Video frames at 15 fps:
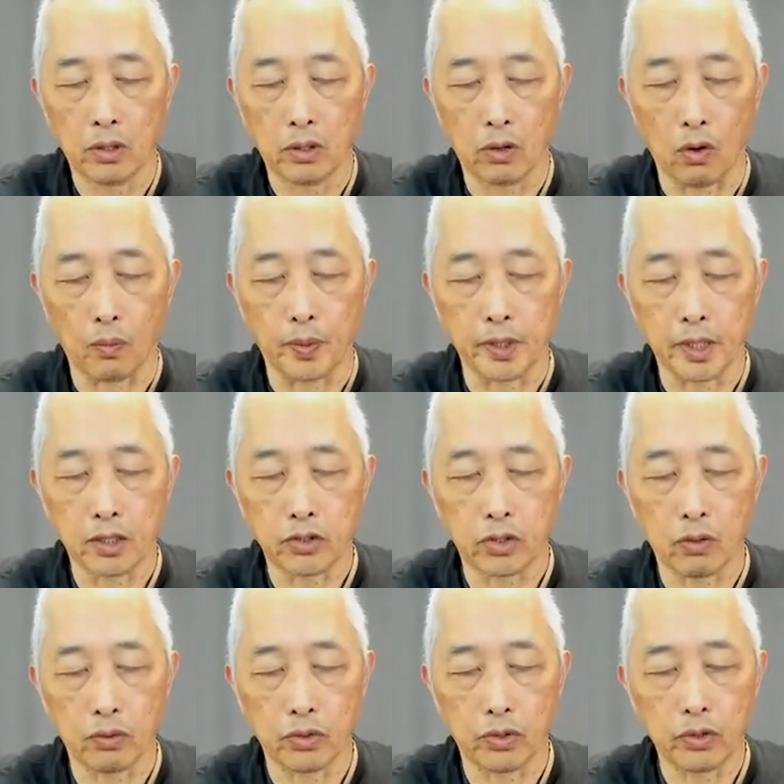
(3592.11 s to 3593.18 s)
open that
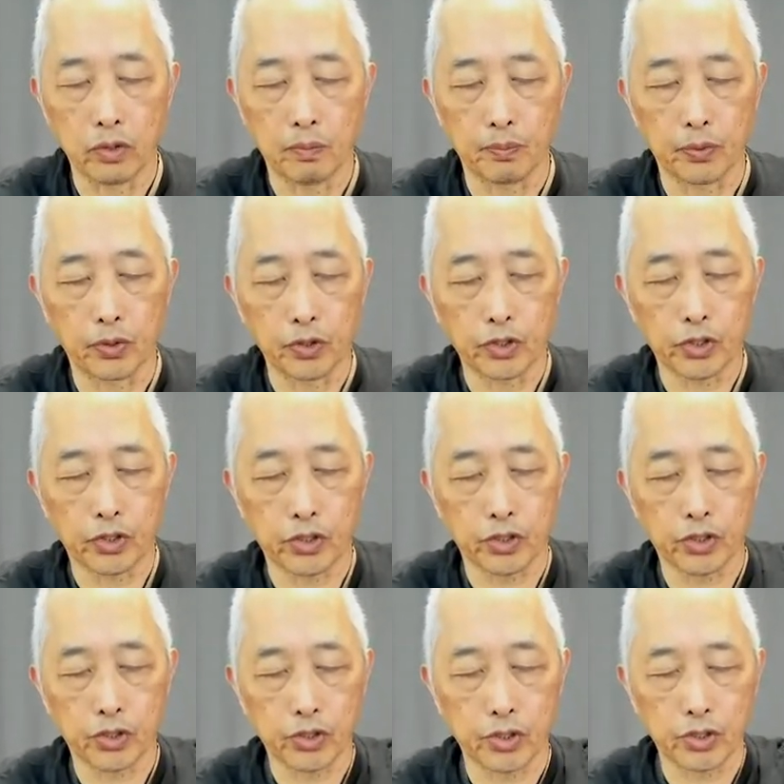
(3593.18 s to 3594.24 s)
shoulder, push
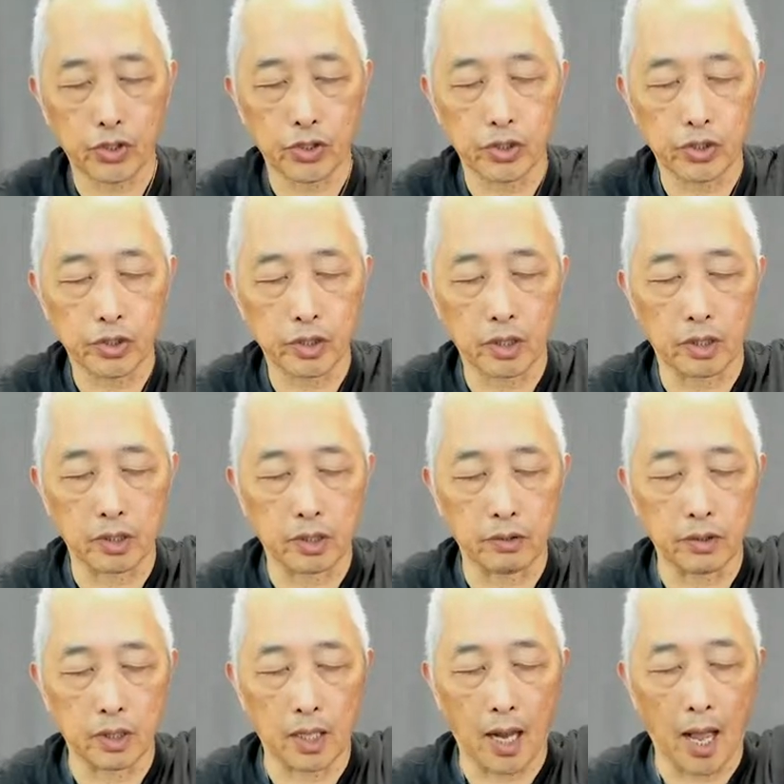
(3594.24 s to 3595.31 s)
until
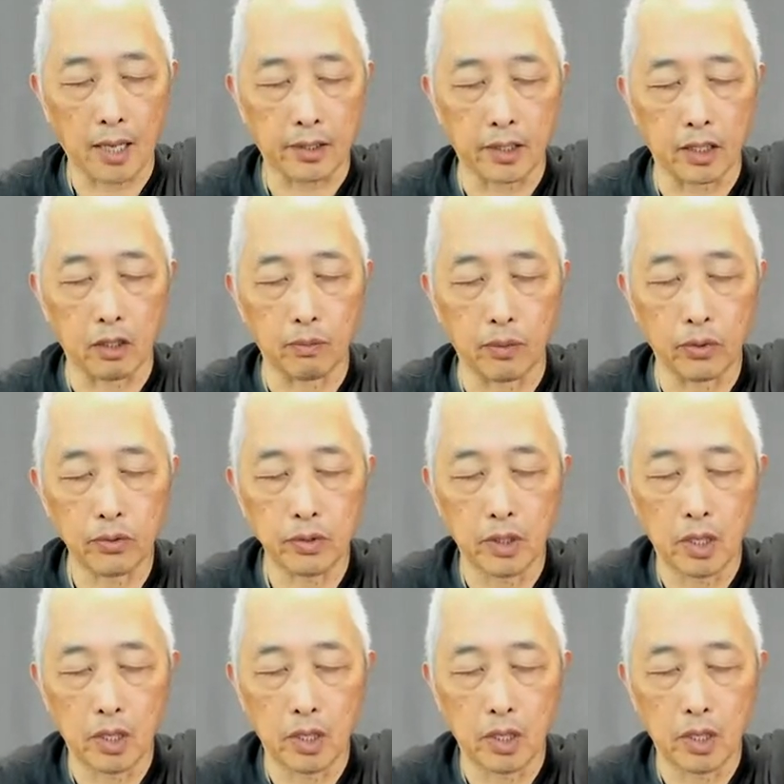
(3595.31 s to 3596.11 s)
you lock your elbow.